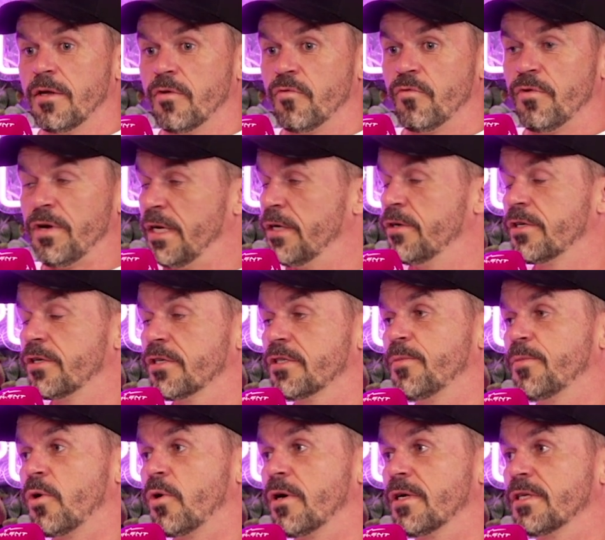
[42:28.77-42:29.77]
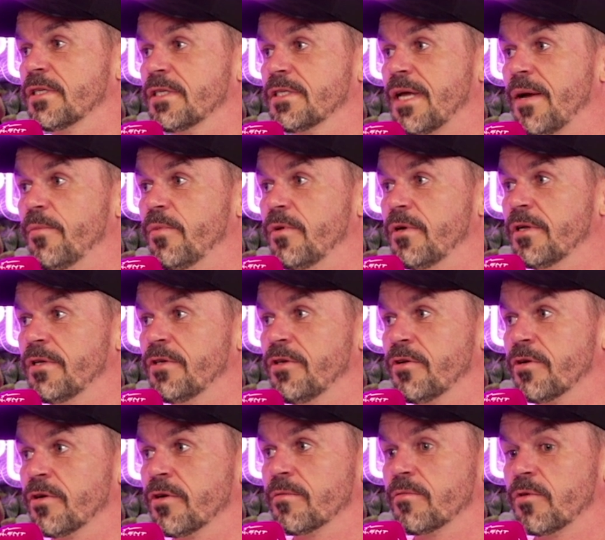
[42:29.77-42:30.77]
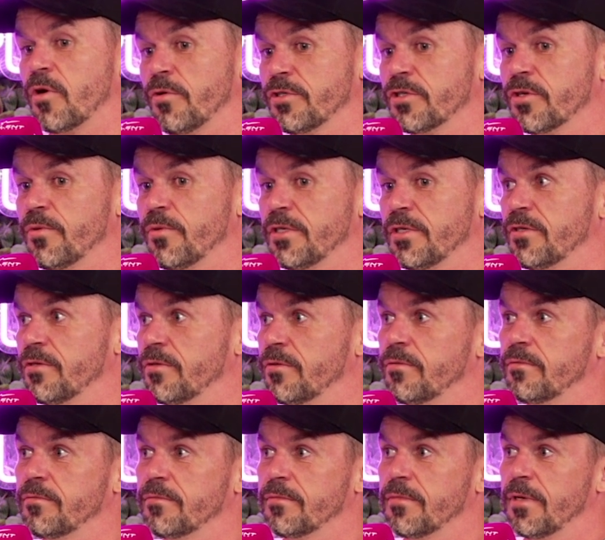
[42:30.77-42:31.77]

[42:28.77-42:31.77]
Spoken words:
really good at sport, as an example, and you're going to go into